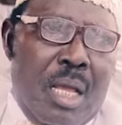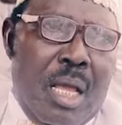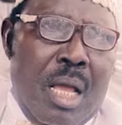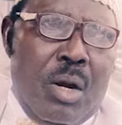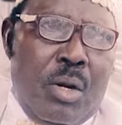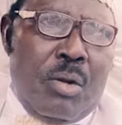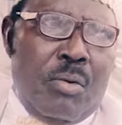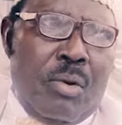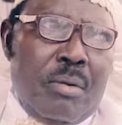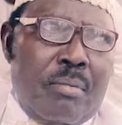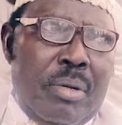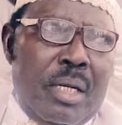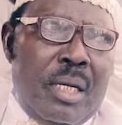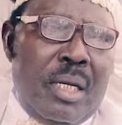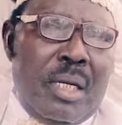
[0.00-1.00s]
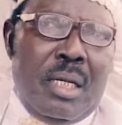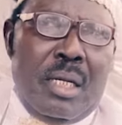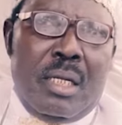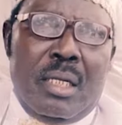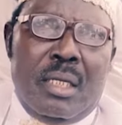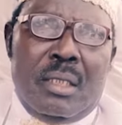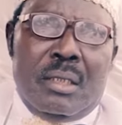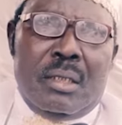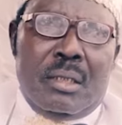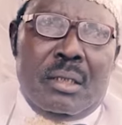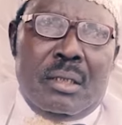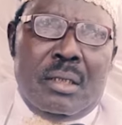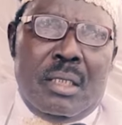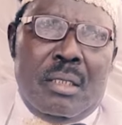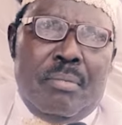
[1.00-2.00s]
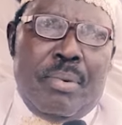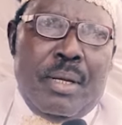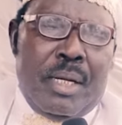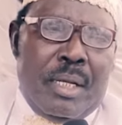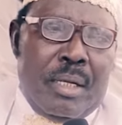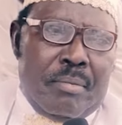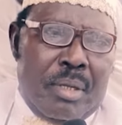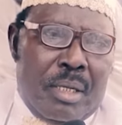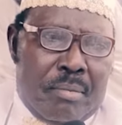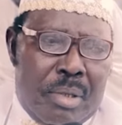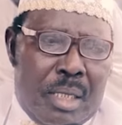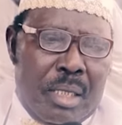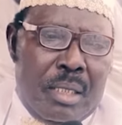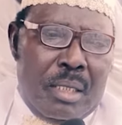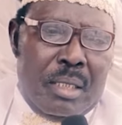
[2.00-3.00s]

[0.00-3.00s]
Every week we need better pepper.